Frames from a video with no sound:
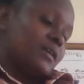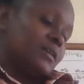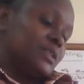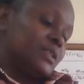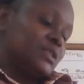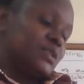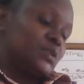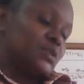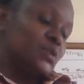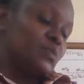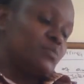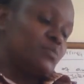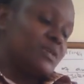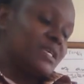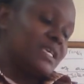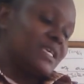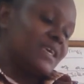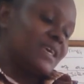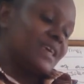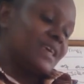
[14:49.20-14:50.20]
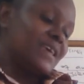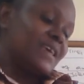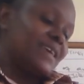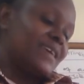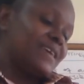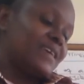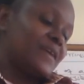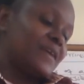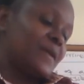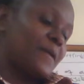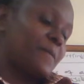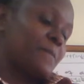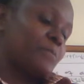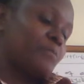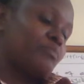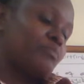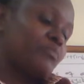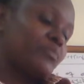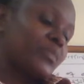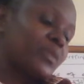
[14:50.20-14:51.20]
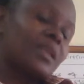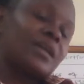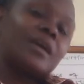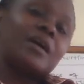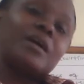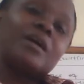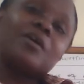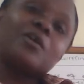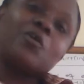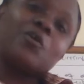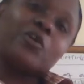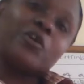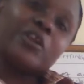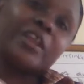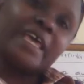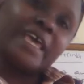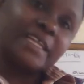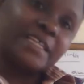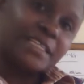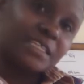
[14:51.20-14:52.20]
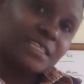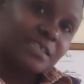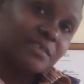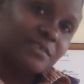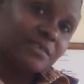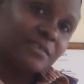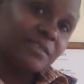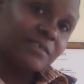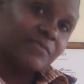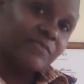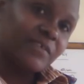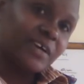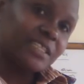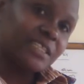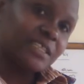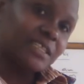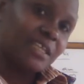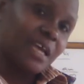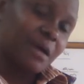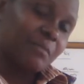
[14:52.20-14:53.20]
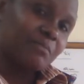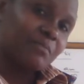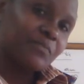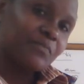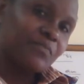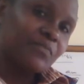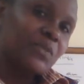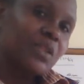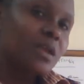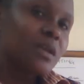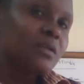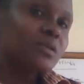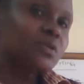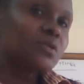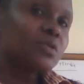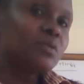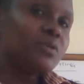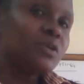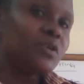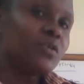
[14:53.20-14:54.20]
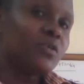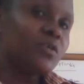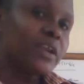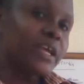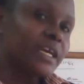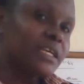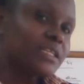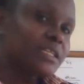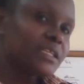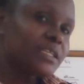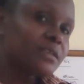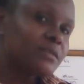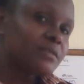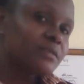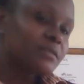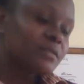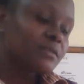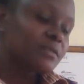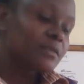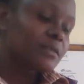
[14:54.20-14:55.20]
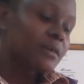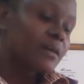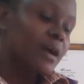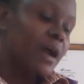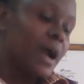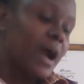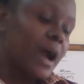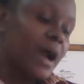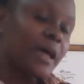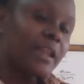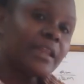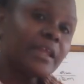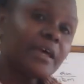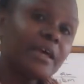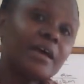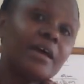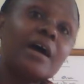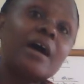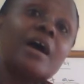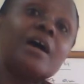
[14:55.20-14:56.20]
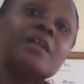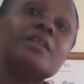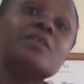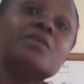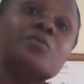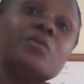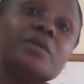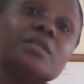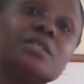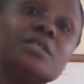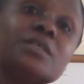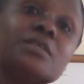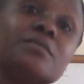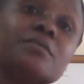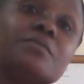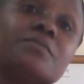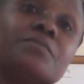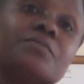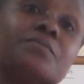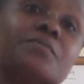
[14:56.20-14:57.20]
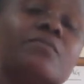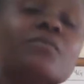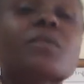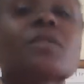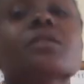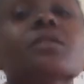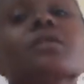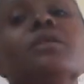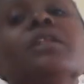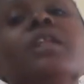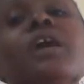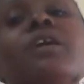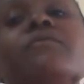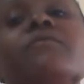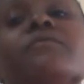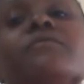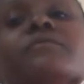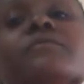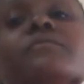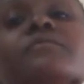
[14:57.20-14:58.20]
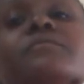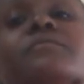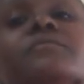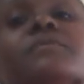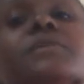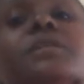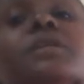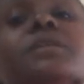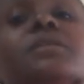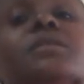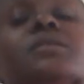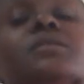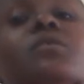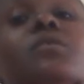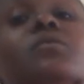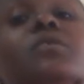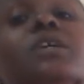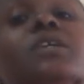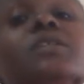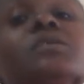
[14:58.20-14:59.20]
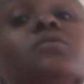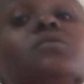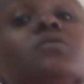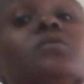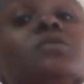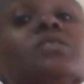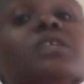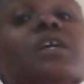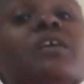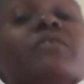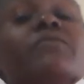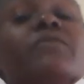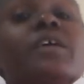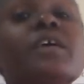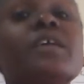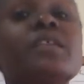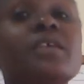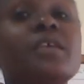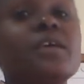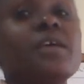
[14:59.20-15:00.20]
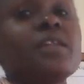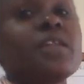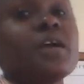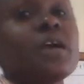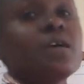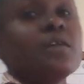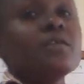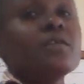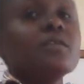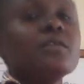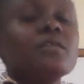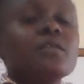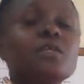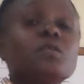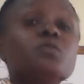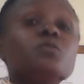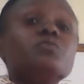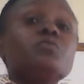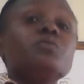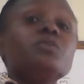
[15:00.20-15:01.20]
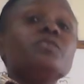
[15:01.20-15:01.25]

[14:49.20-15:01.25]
should be correct. The first term should be correct and adequate enough. So they should not have any error. They should be